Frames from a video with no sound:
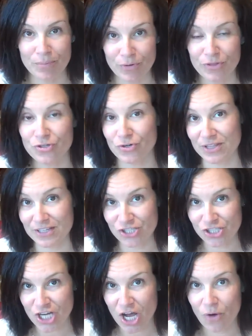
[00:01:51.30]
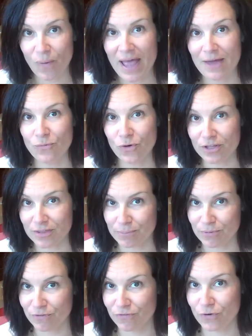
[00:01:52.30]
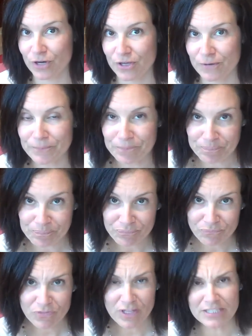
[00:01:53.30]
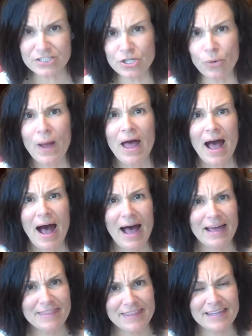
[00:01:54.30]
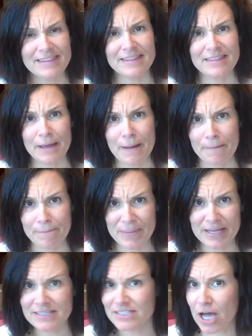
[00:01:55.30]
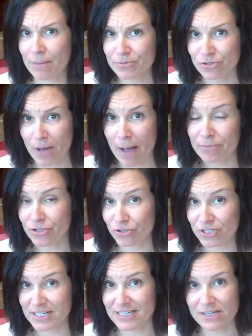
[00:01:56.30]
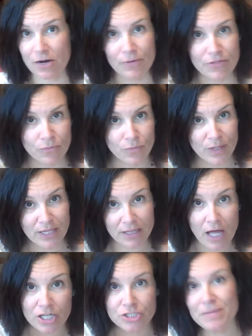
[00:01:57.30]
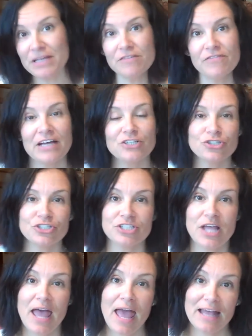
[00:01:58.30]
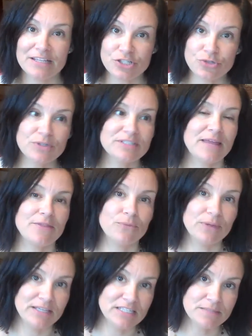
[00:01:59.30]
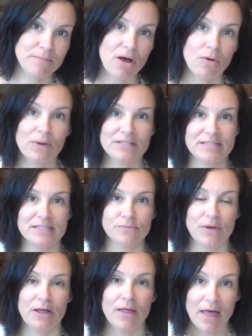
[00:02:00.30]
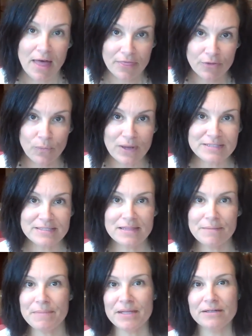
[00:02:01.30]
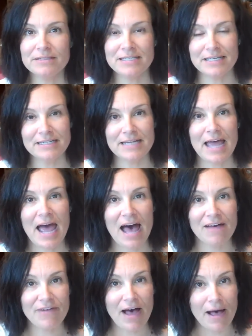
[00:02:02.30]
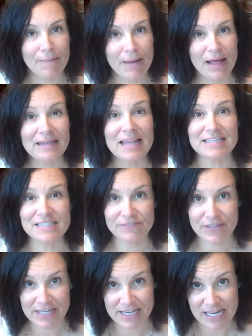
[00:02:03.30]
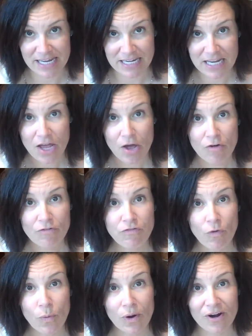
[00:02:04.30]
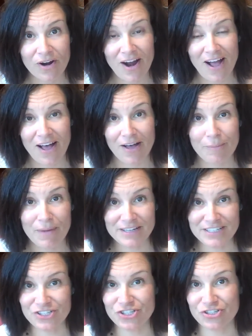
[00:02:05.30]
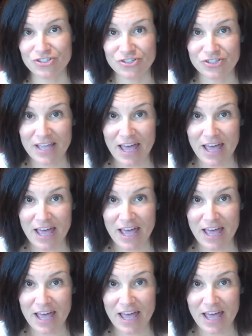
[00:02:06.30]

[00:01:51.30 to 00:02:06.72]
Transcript: booth during the show and work the booth for you. So I think that the biggest opportunities are with the really large manufacturers and stores, and the really small ones as well. The ones in the middle tend to have less of a need for additional